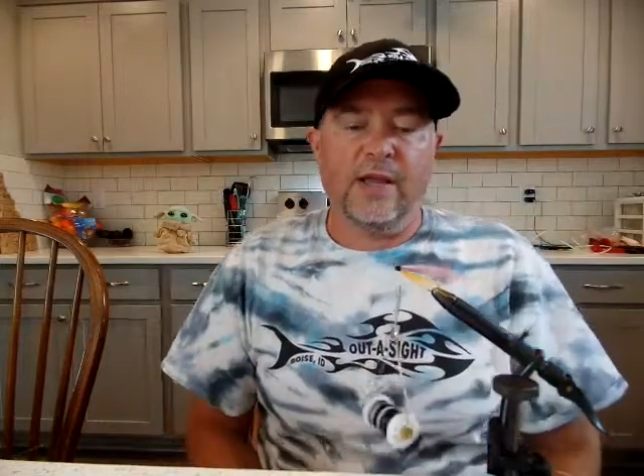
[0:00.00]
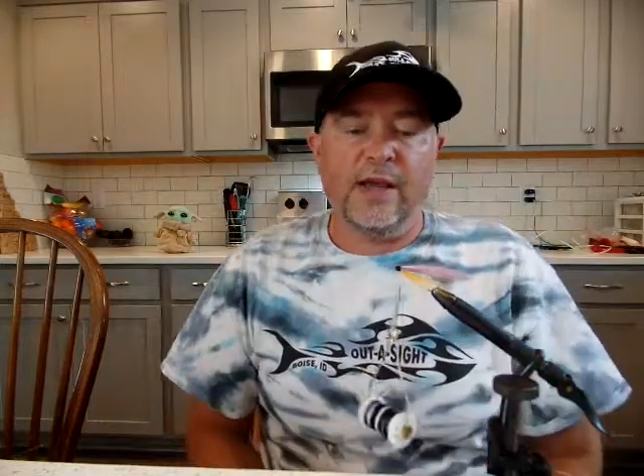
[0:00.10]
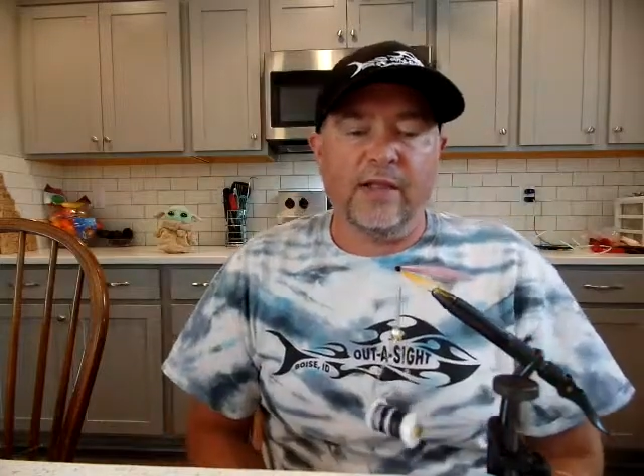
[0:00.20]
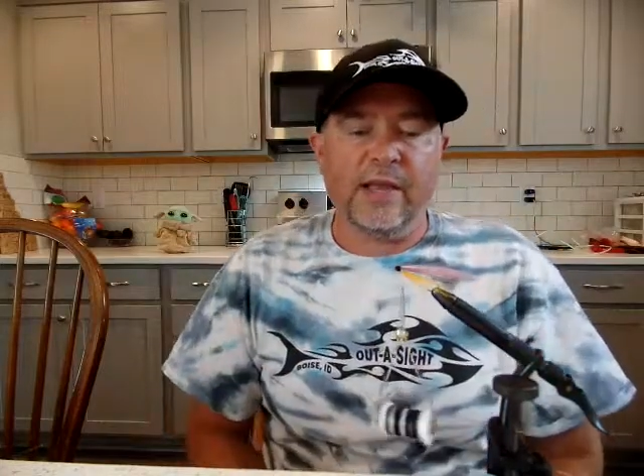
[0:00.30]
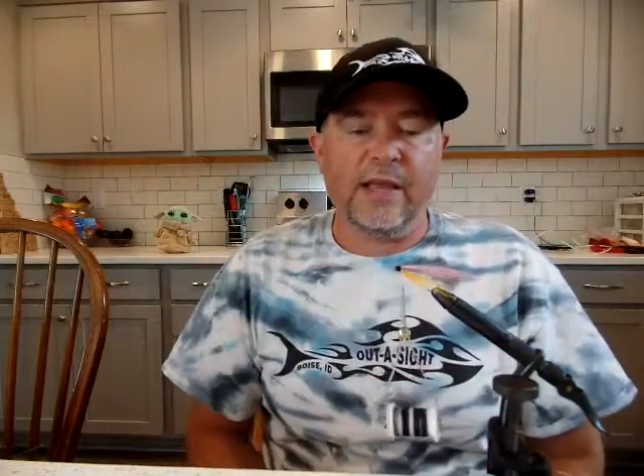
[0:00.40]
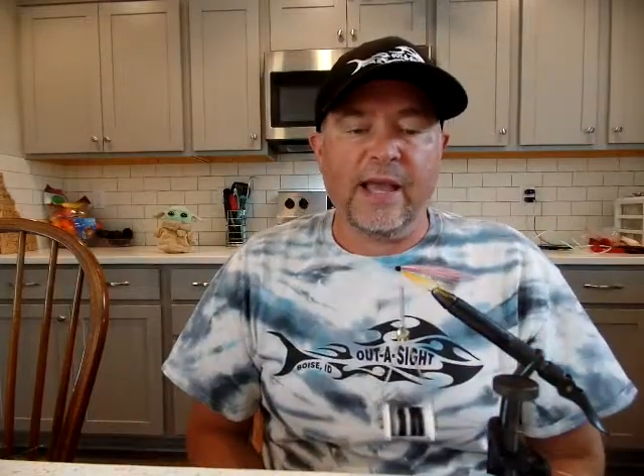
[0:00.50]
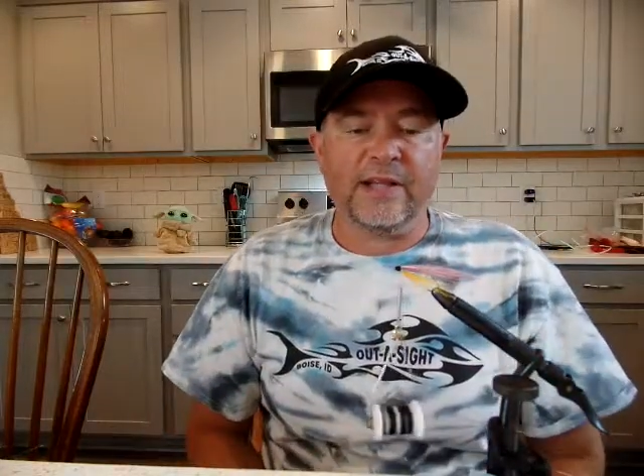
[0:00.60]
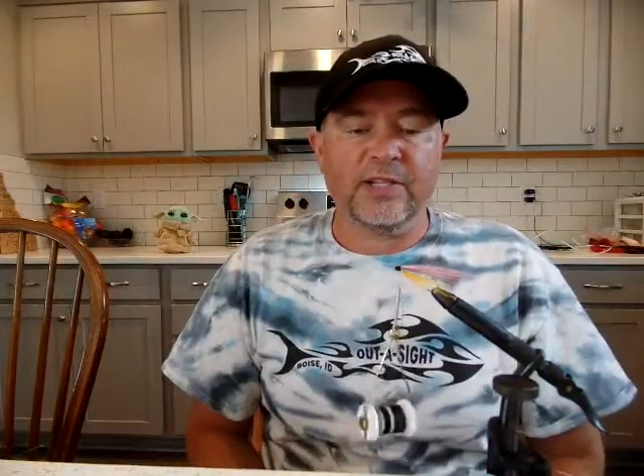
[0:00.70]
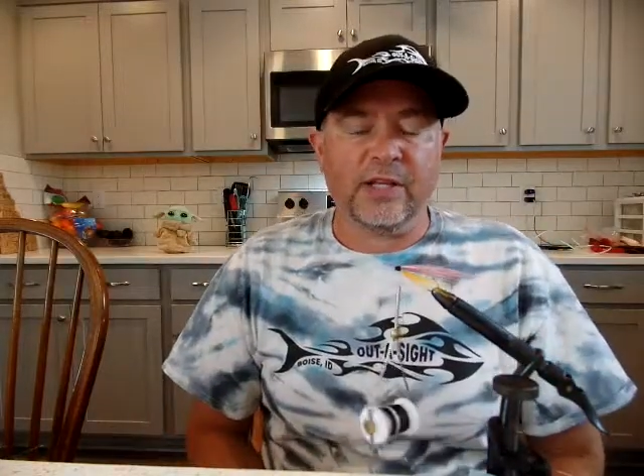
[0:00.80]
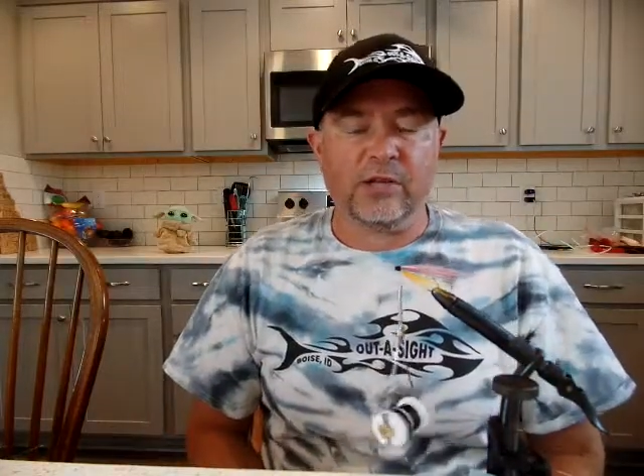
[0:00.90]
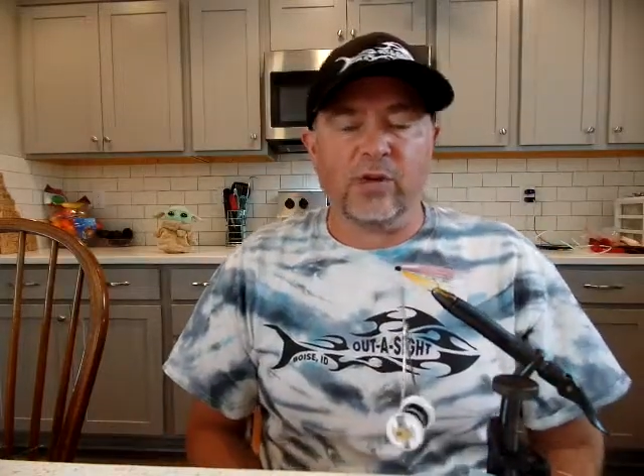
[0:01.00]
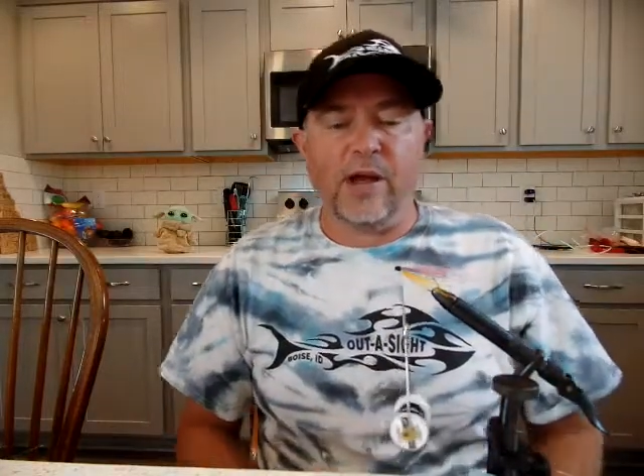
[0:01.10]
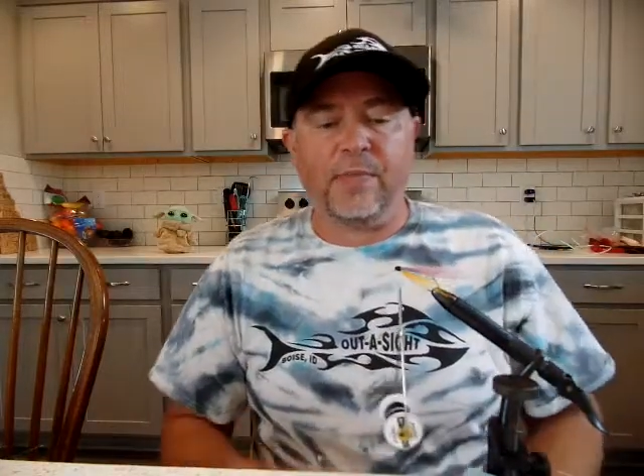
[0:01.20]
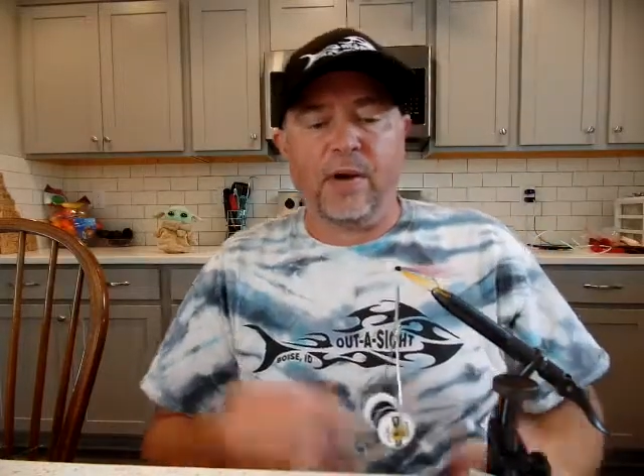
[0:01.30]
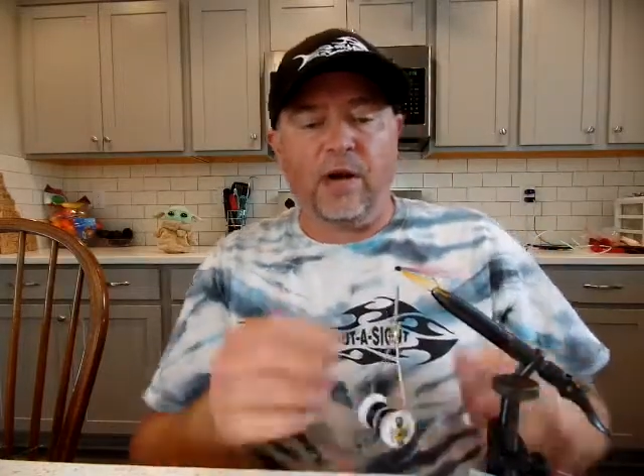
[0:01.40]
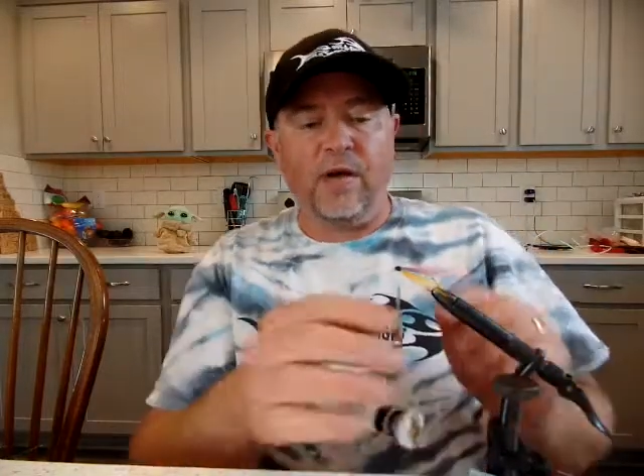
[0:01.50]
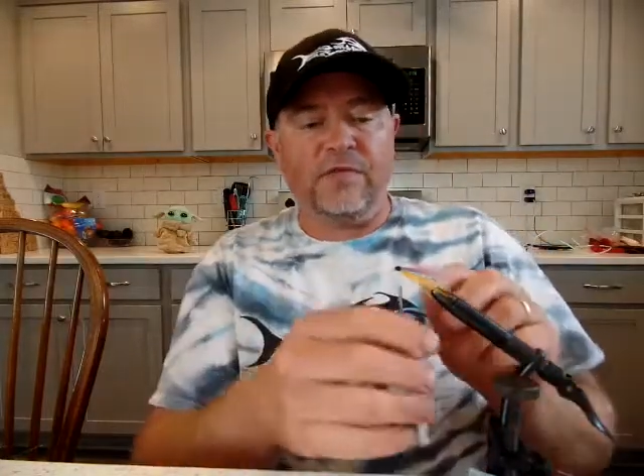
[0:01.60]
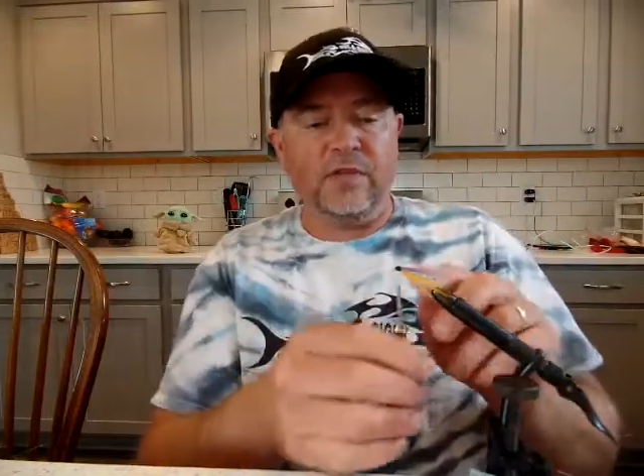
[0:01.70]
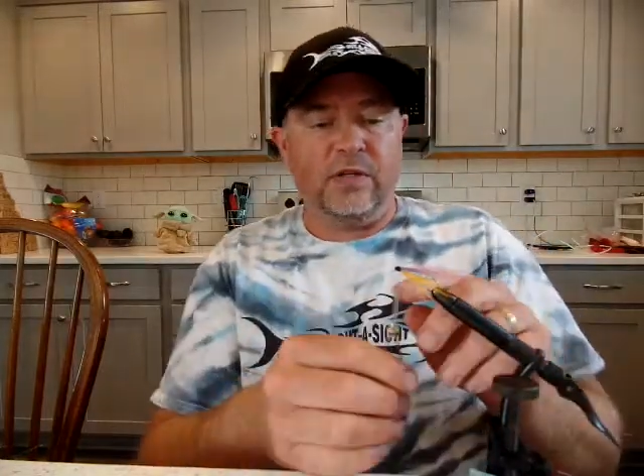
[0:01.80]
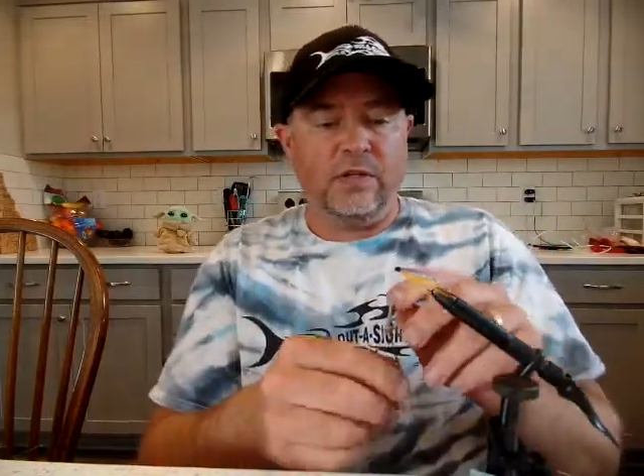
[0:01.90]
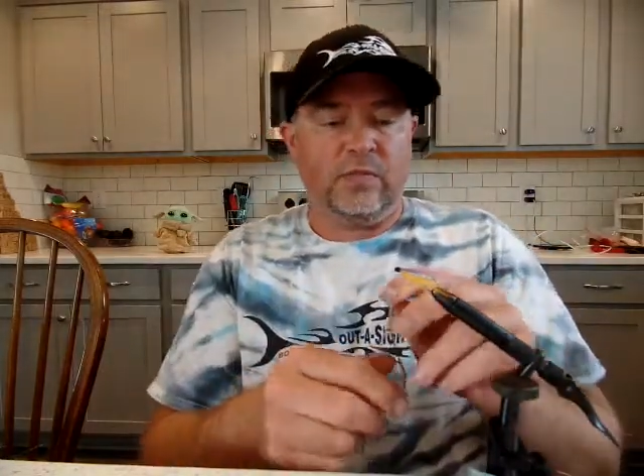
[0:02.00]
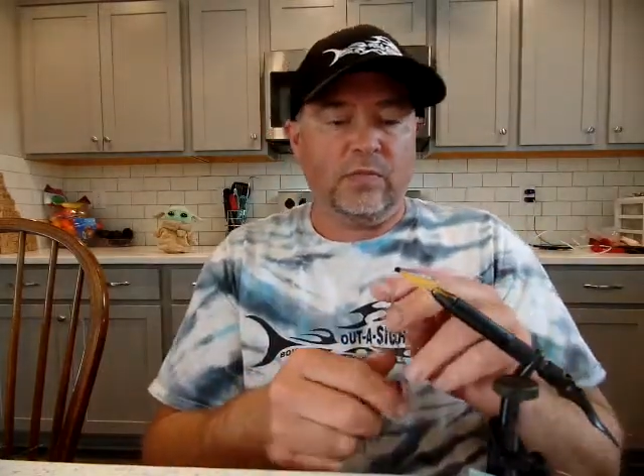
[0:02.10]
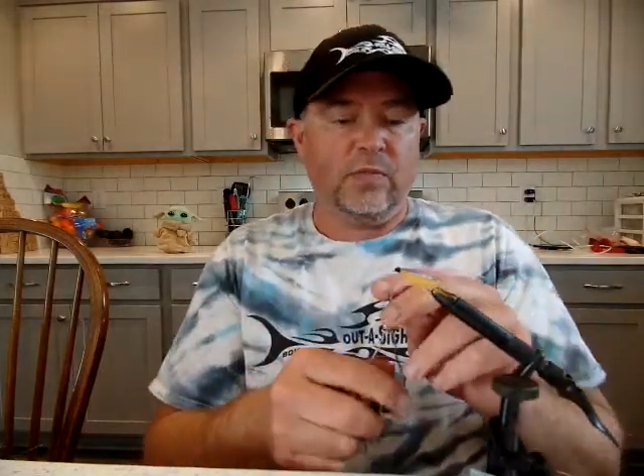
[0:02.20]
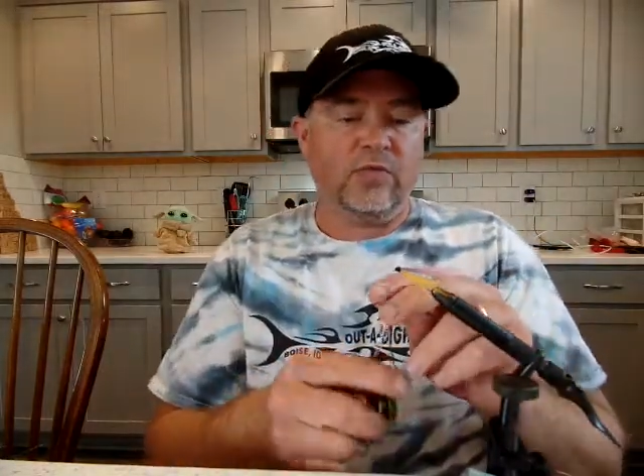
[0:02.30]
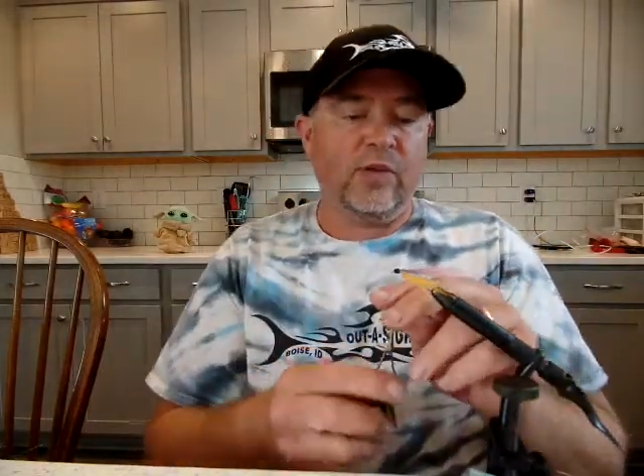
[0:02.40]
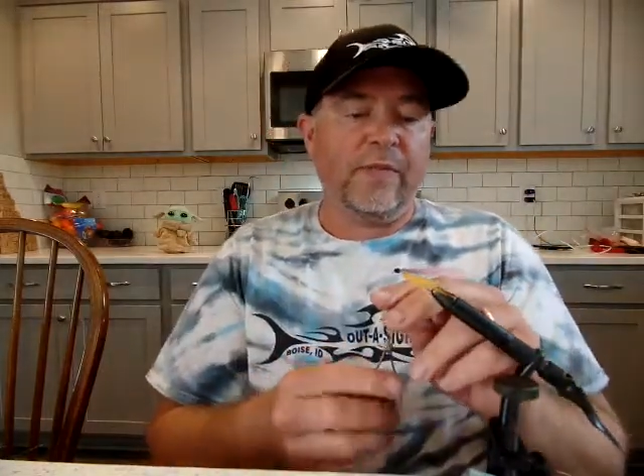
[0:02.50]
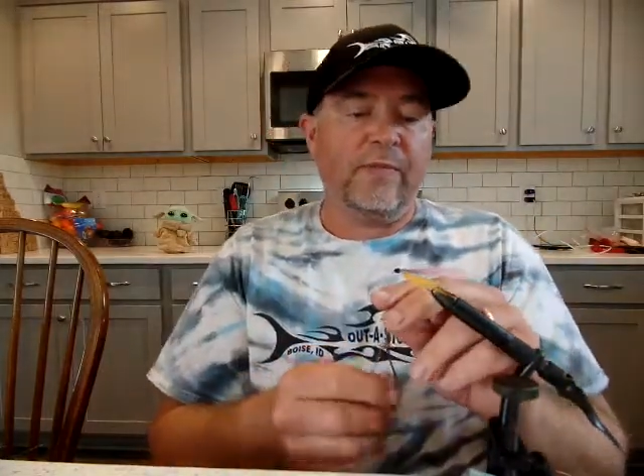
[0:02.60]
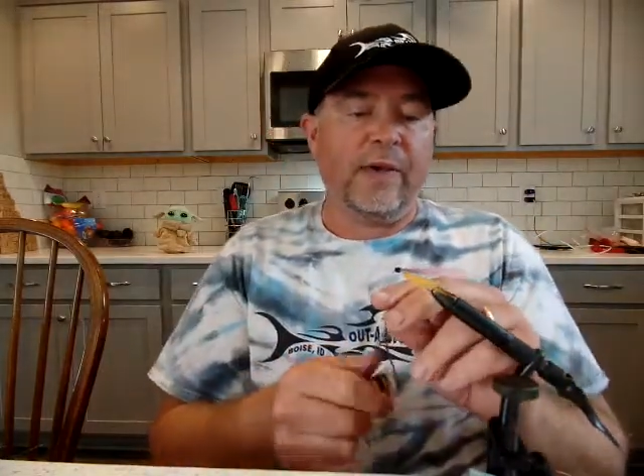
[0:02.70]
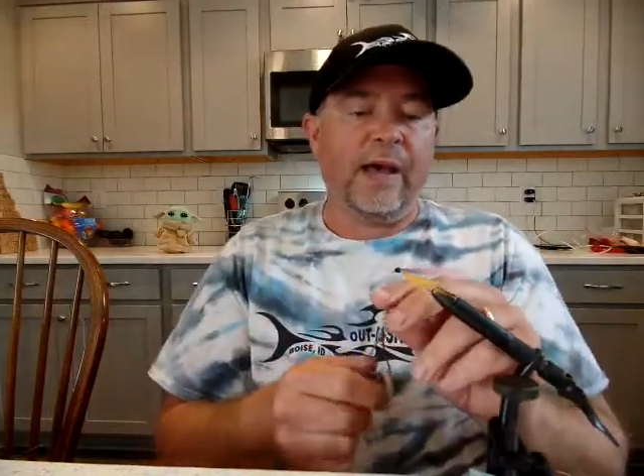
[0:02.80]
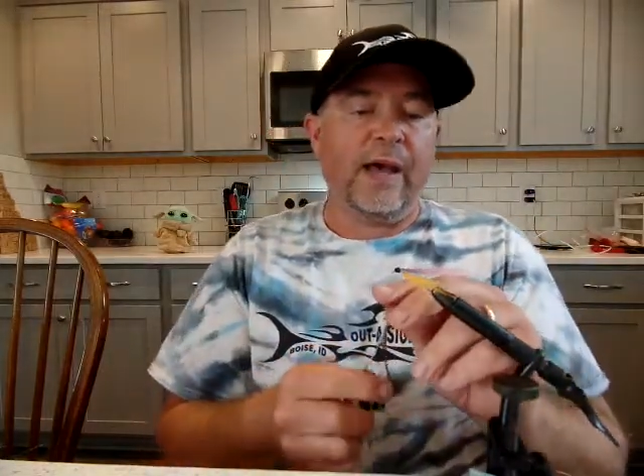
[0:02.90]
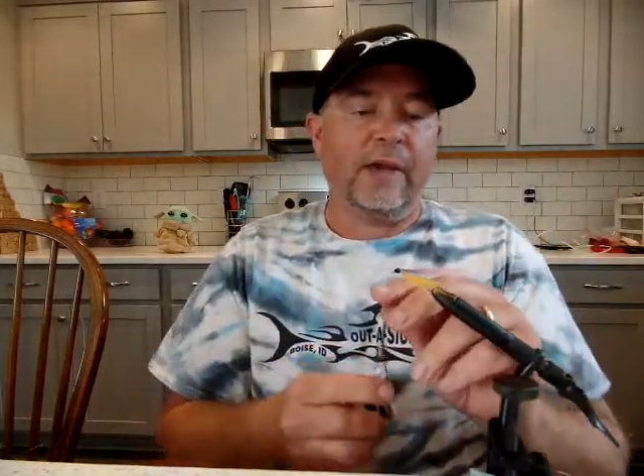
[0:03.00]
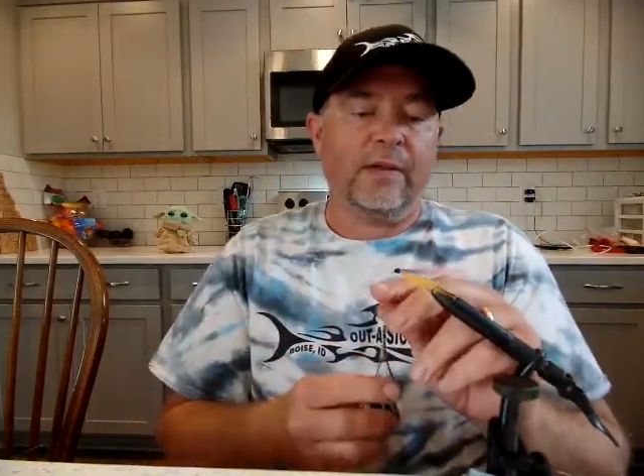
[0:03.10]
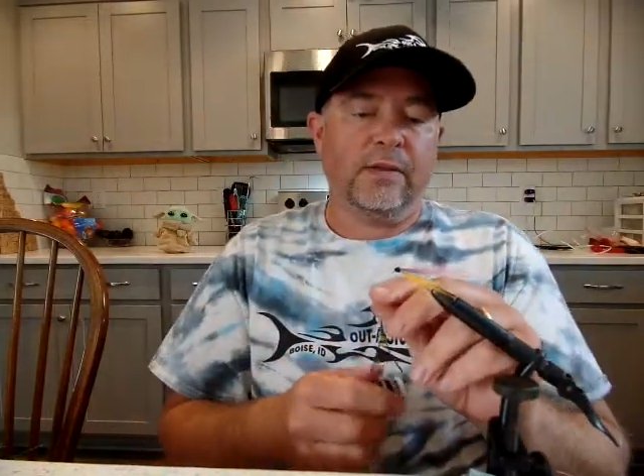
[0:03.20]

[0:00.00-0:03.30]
I like casting at drop-offs and stripping back.